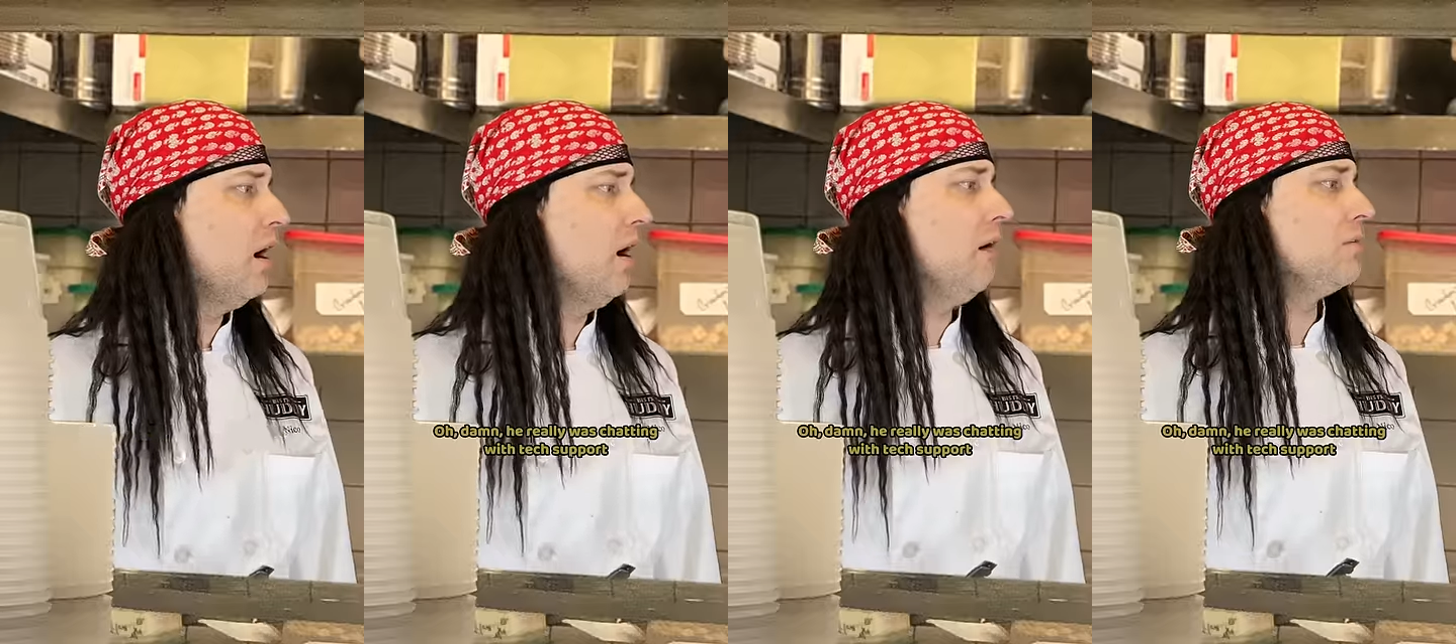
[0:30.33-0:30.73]

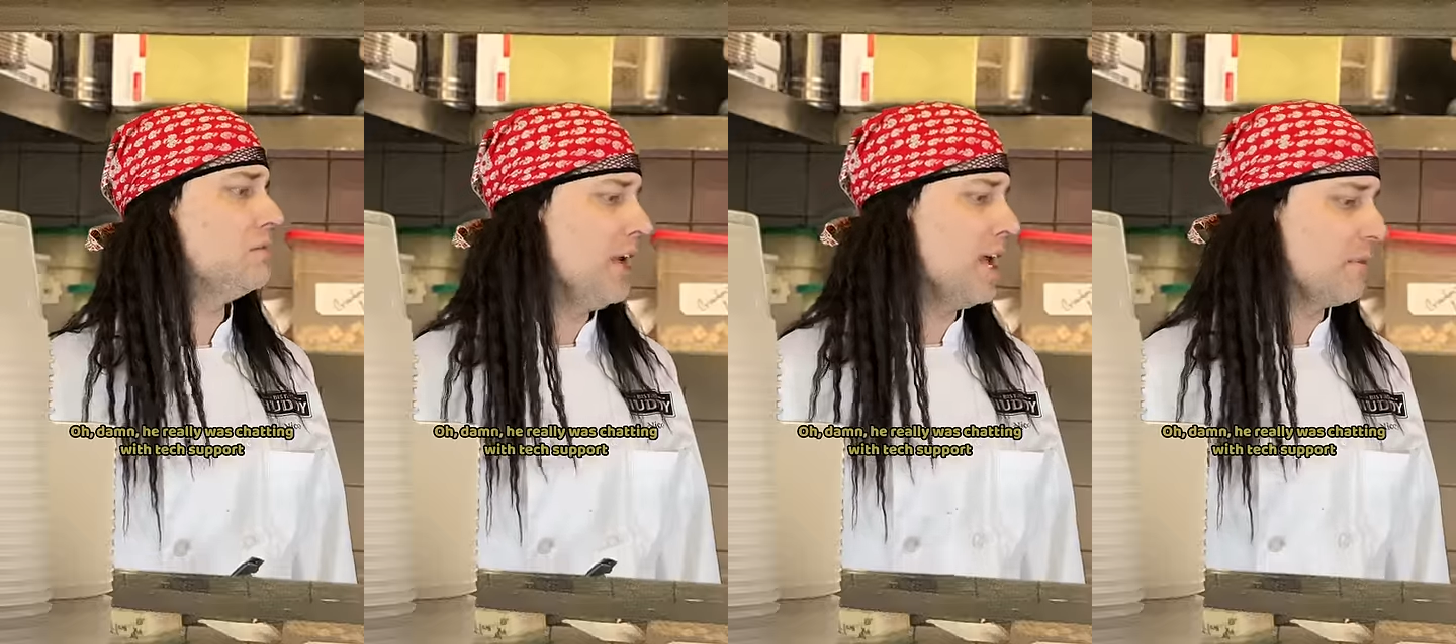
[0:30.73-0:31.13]
oh,
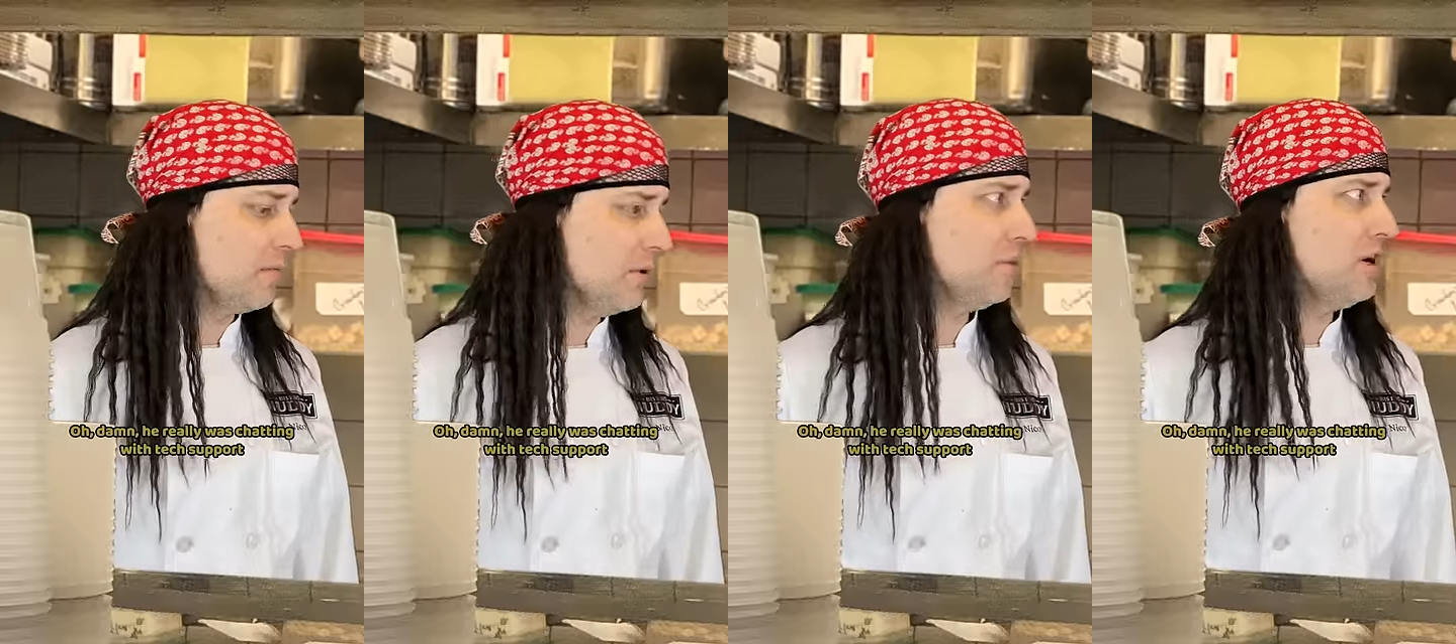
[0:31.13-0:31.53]
damn, he
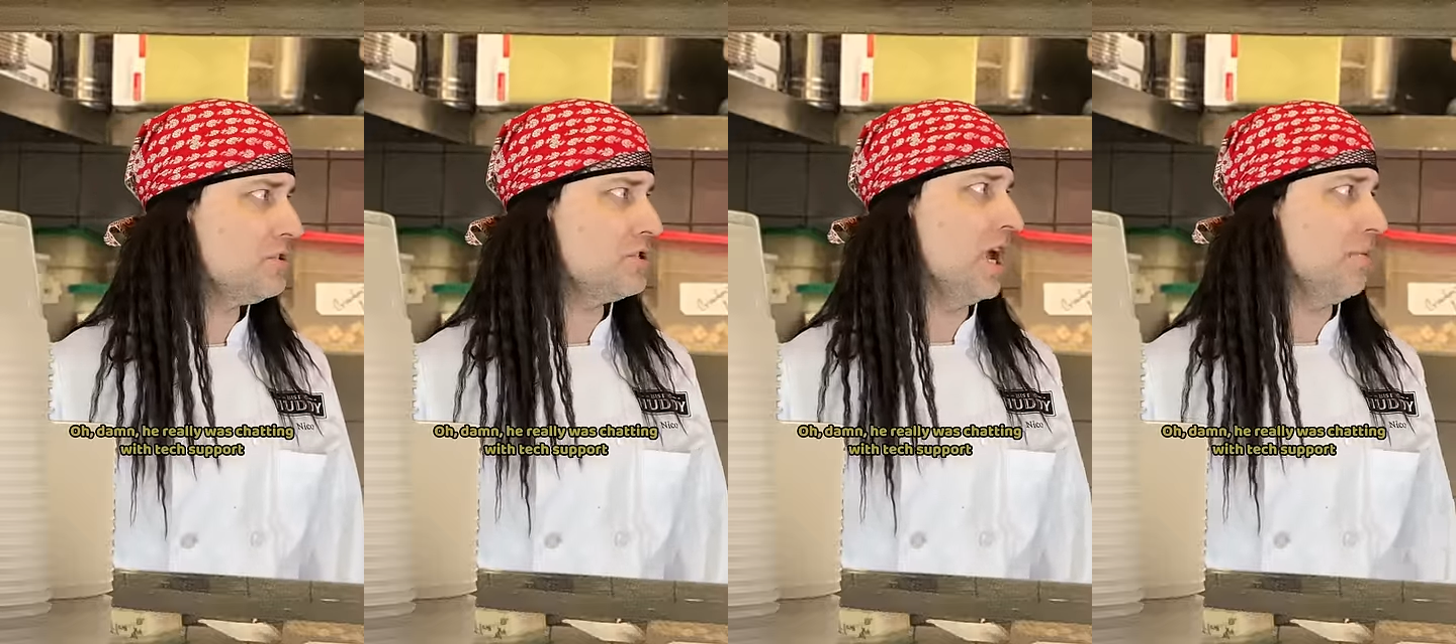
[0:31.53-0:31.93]
really
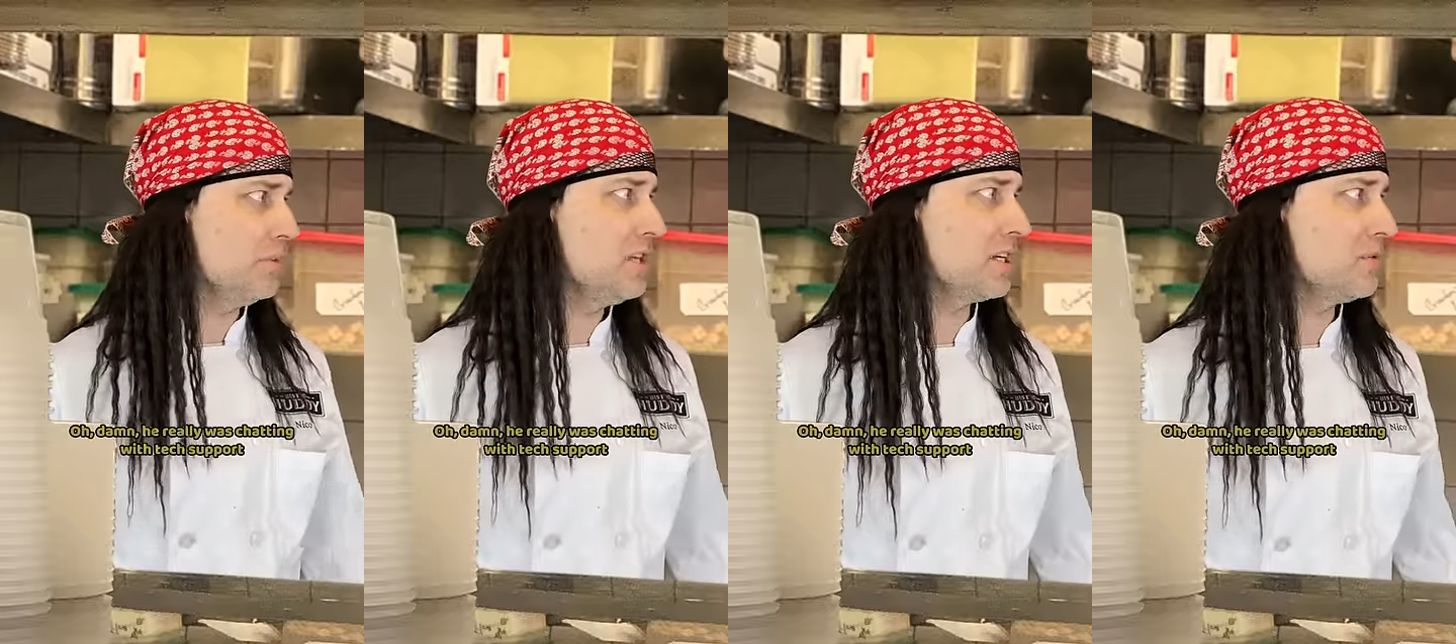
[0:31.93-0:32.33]
was chatting
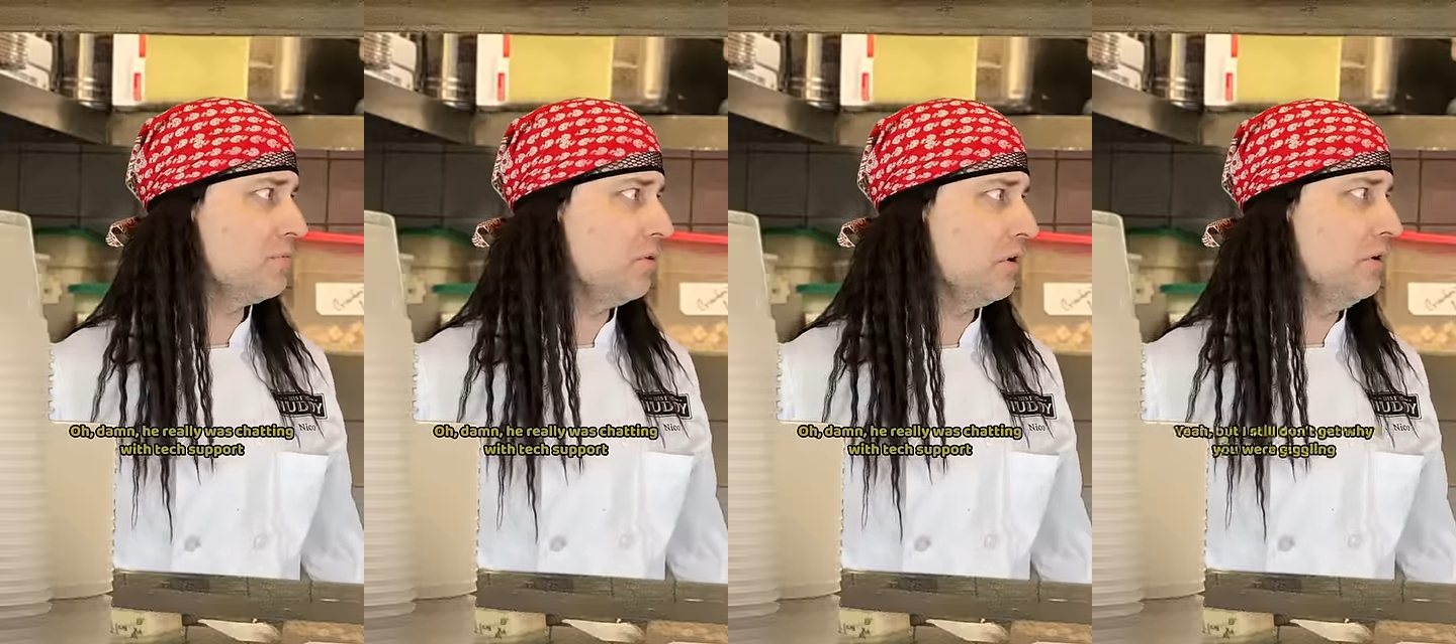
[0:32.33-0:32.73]
with tech support.